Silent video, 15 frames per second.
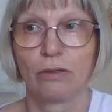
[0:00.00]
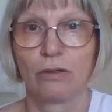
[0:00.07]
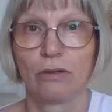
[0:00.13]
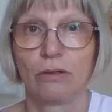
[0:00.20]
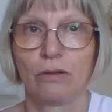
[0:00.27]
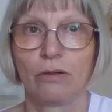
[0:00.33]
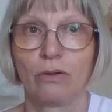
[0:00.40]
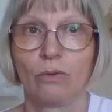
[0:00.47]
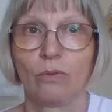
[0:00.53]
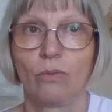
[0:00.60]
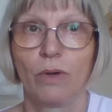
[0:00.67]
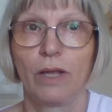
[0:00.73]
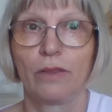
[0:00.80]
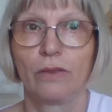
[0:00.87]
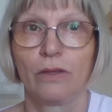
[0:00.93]
or
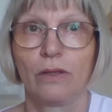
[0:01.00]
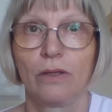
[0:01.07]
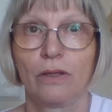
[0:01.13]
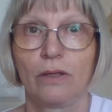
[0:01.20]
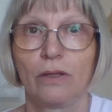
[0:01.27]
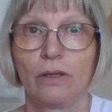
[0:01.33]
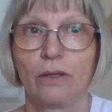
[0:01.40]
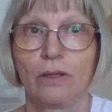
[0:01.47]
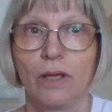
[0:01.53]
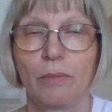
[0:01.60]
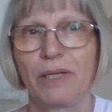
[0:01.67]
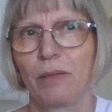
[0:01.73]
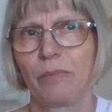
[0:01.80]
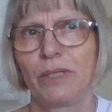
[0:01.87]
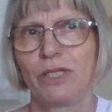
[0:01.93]
whether, I
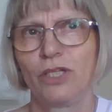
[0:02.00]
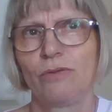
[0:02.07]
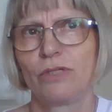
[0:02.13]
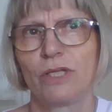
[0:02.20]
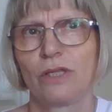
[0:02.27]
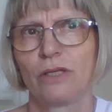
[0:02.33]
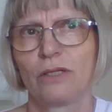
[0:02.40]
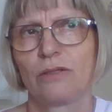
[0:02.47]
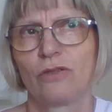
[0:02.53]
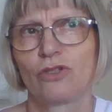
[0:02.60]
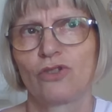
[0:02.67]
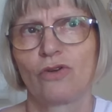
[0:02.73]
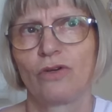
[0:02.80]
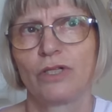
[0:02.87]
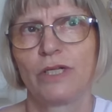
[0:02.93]
mean, I've been using the
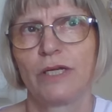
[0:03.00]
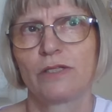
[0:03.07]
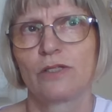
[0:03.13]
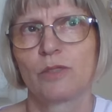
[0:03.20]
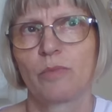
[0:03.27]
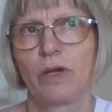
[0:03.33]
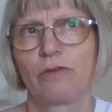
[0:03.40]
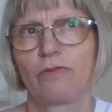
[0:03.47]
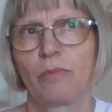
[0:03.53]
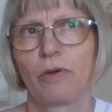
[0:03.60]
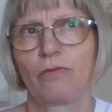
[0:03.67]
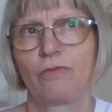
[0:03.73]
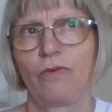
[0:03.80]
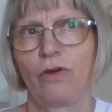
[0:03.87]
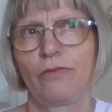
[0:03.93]
stronger nasal spray for
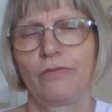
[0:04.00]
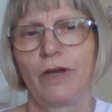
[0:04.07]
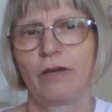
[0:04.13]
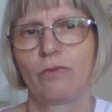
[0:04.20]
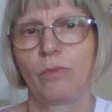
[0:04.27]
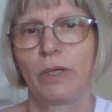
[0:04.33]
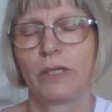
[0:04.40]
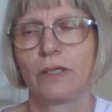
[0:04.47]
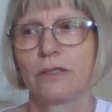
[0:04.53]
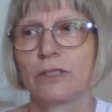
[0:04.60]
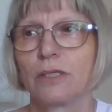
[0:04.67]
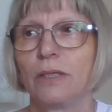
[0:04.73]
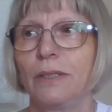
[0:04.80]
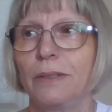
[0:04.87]
about 4 or 5 weeks